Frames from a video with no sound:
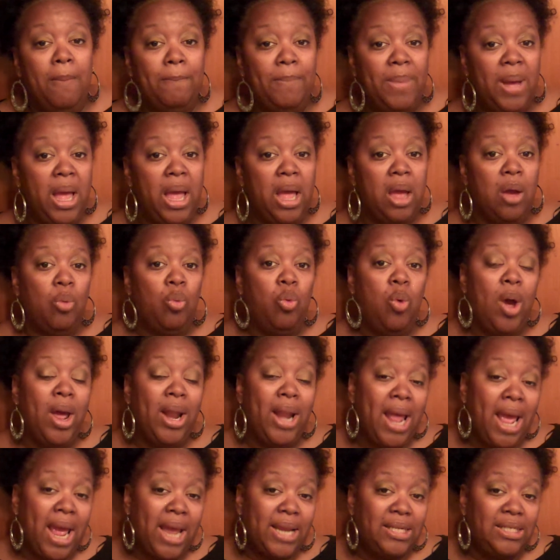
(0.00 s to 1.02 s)
But what
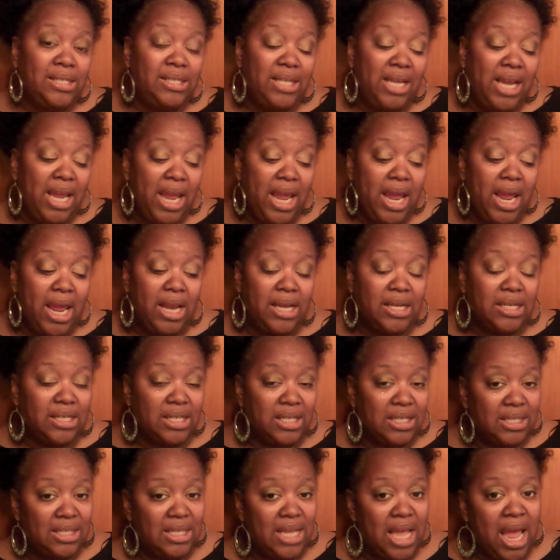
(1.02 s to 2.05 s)
I did
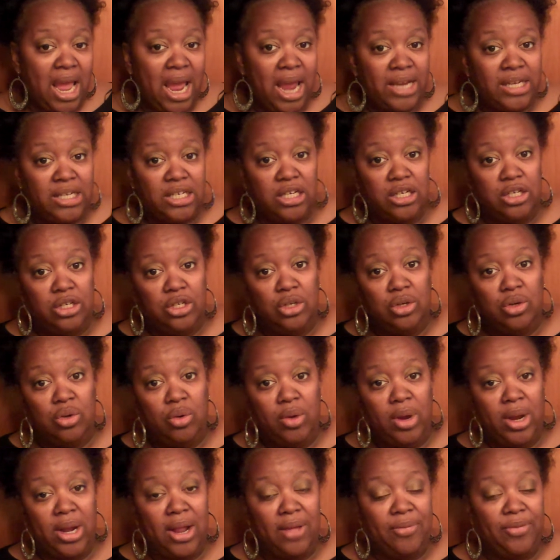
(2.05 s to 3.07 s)
decide to
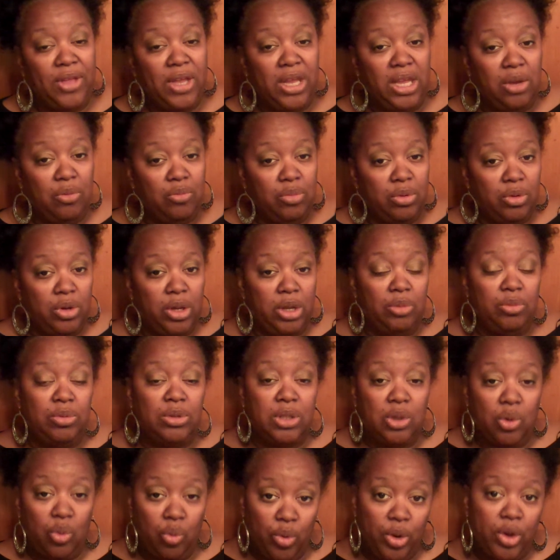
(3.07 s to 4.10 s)
do, and I think it
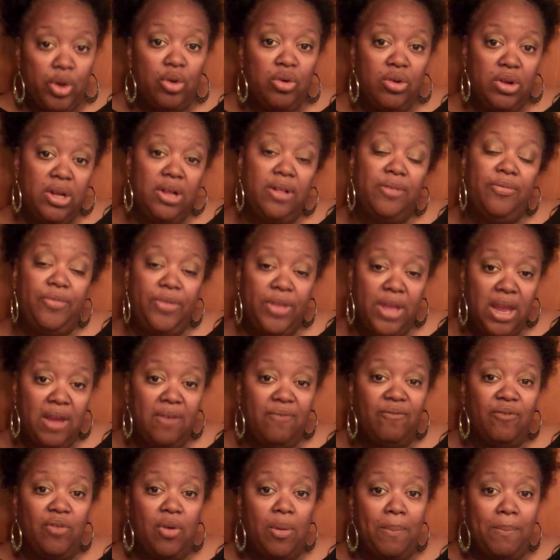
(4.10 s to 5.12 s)
was a real good thing
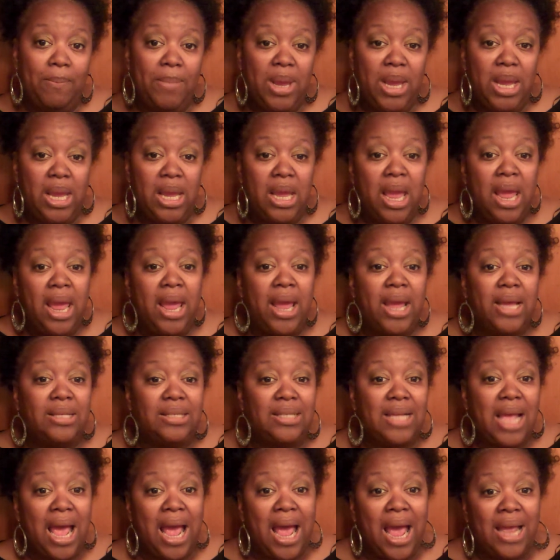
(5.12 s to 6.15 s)
for me,
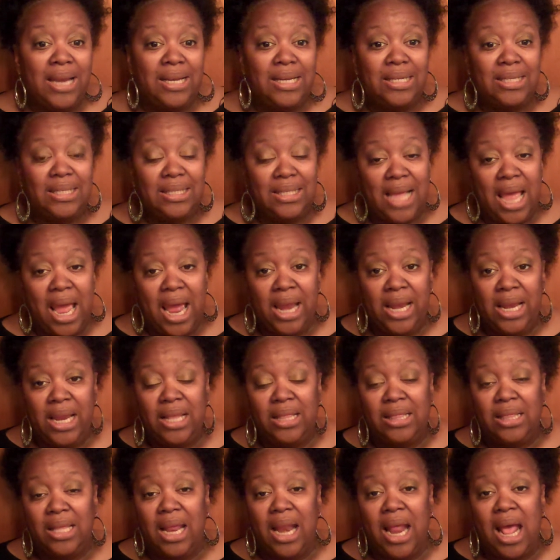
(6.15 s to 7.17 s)
is I
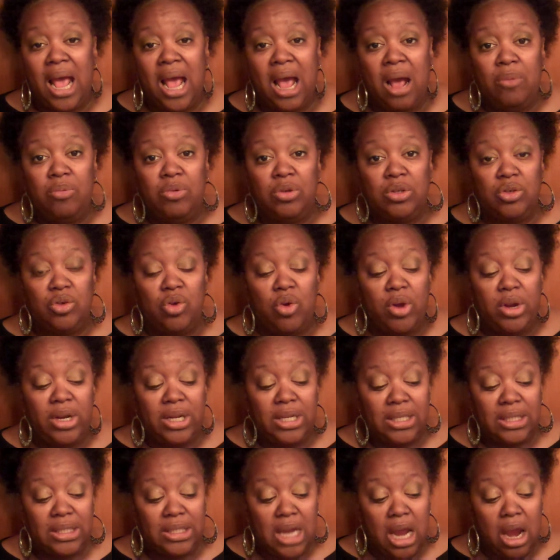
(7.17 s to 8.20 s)
decided that I was going
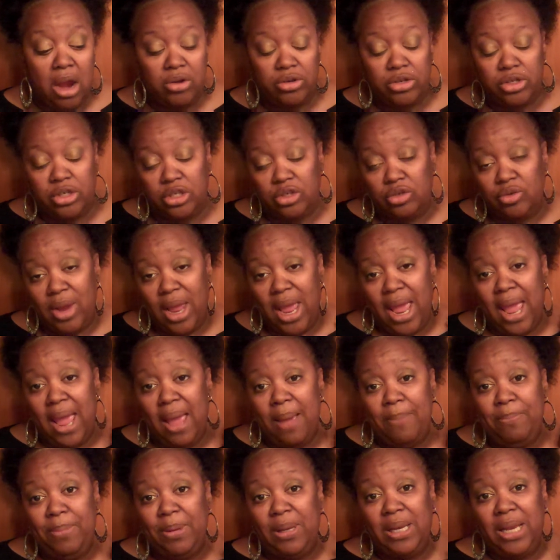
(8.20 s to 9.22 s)
to start to
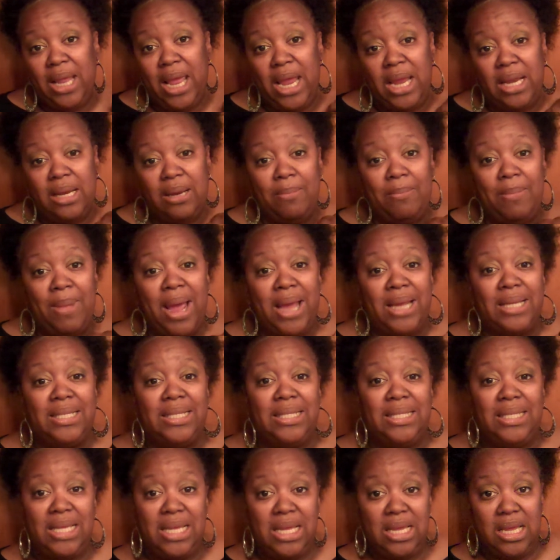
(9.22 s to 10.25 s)
epilate my
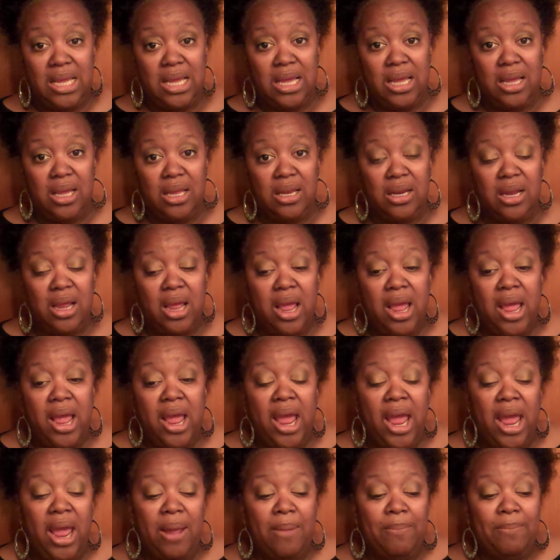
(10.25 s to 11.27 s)
skin.
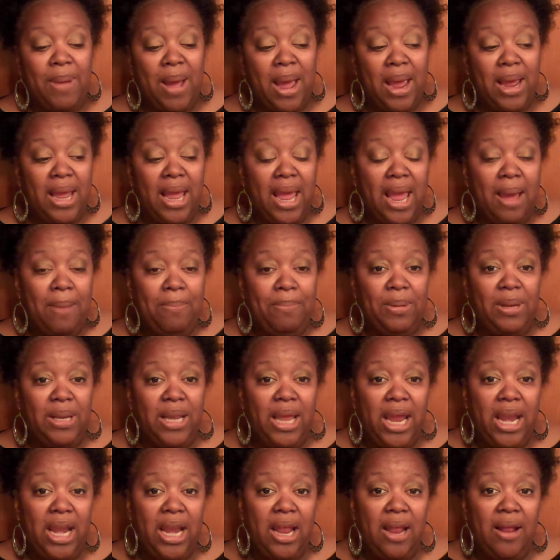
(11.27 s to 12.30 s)
And by
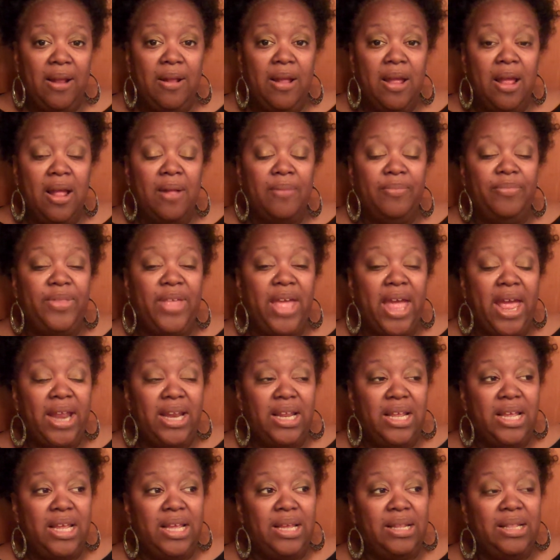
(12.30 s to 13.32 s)
epilating,
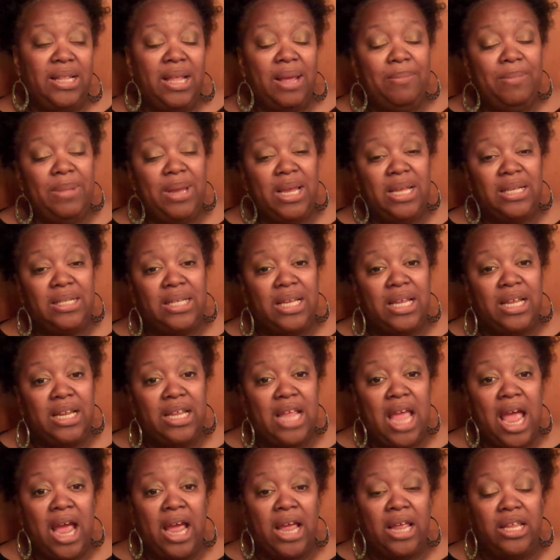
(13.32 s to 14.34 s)
that means
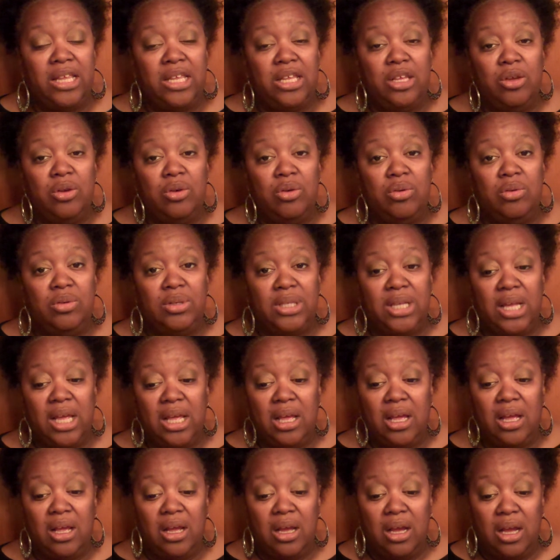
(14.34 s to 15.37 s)
that I use
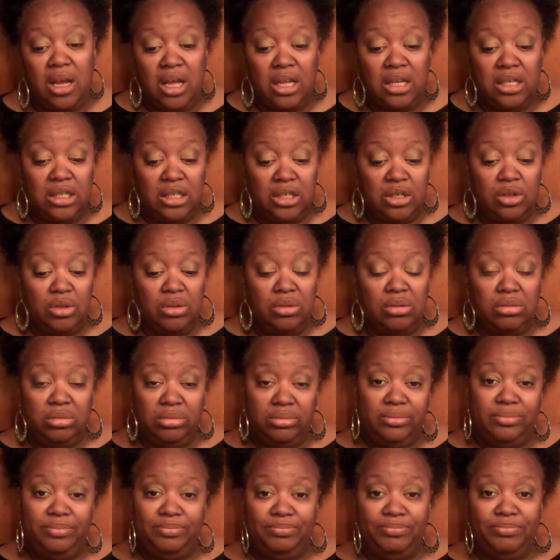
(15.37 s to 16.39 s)
a
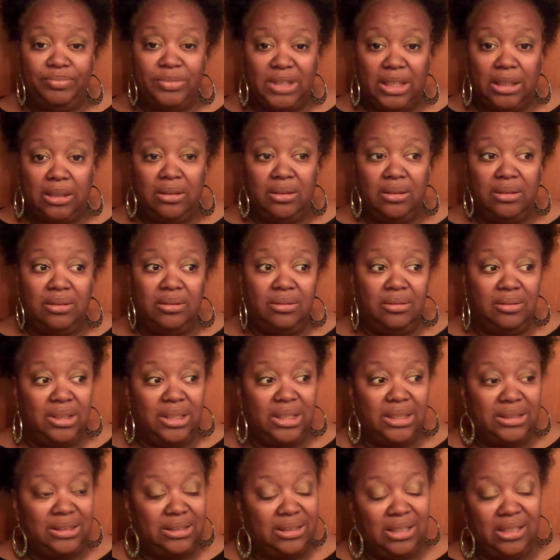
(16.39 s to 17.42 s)
little,
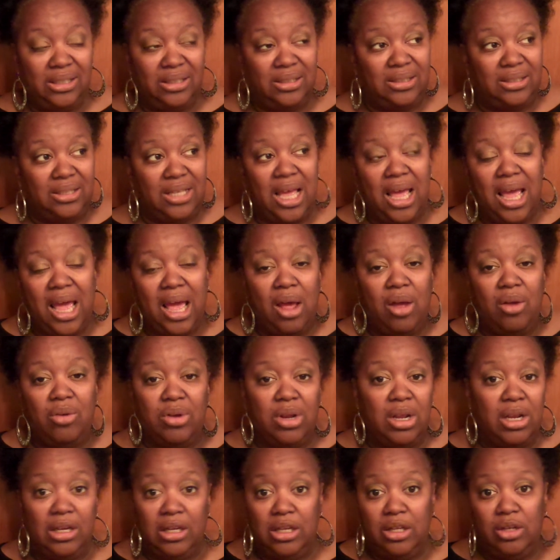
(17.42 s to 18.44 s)
it's
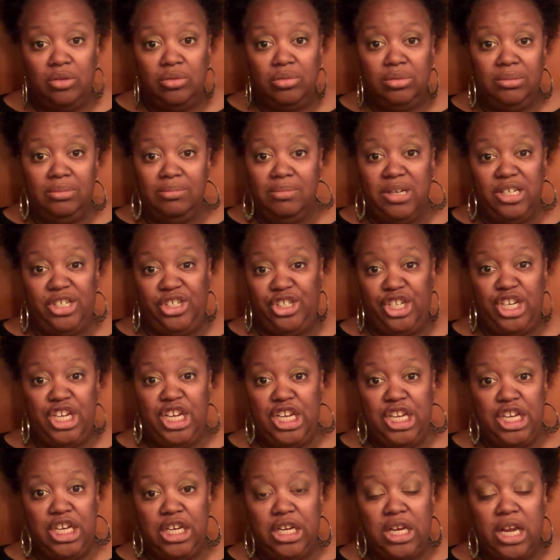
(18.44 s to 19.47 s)
a little
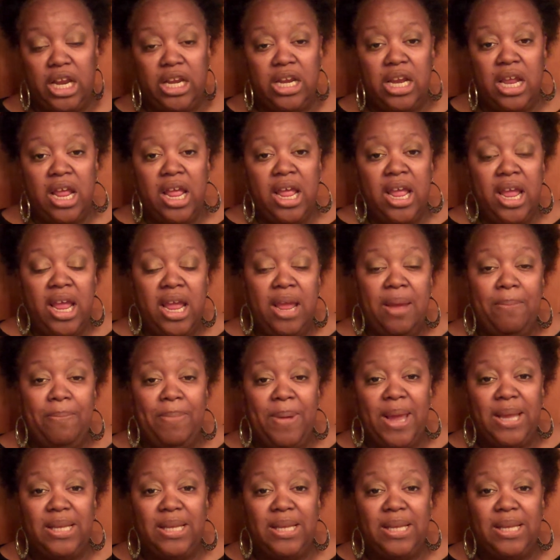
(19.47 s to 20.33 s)
machine, and it